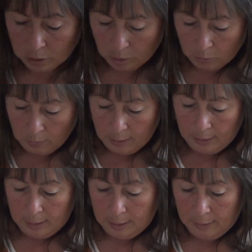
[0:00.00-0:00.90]
so
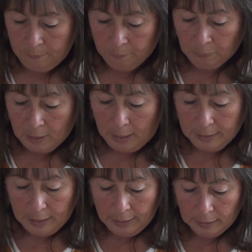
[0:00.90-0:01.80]
I
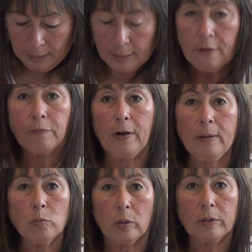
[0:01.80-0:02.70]
kind of like a
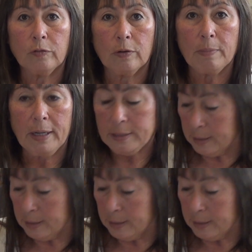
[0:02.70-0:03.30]
framework for my